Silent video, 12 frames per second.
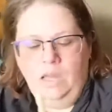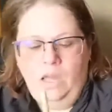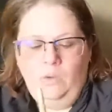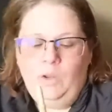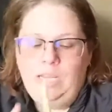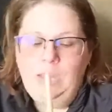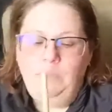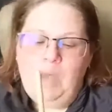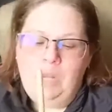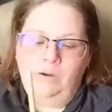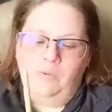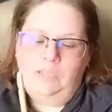When I get
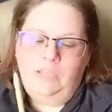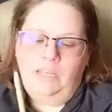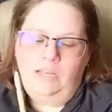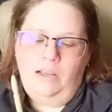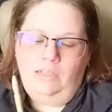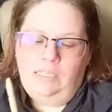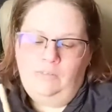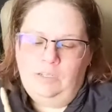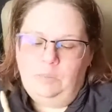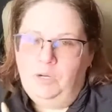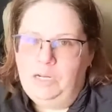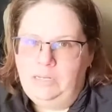better with it, I'll definitely
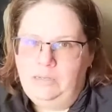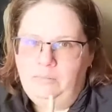bring it